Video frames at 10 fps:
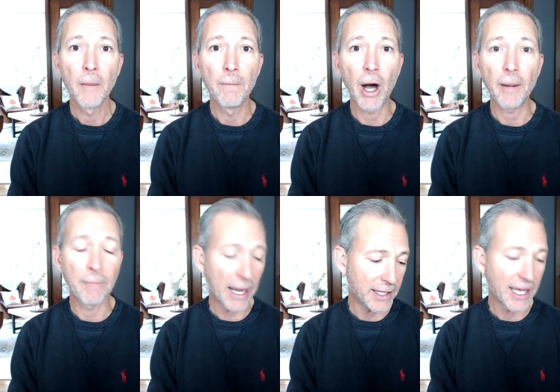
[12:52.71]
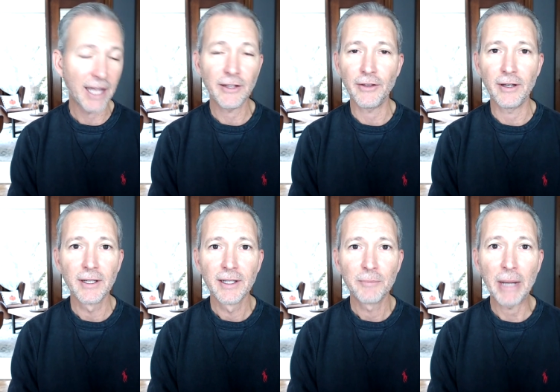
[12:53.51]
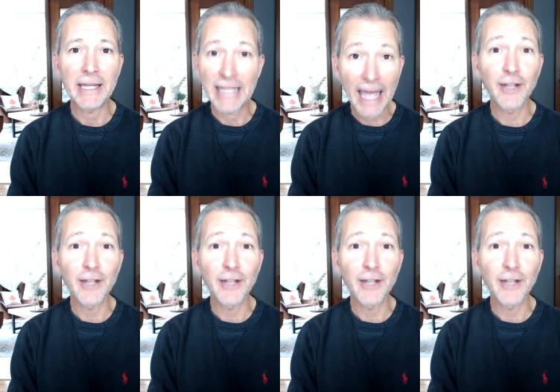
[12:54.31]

But by the end of the, by the,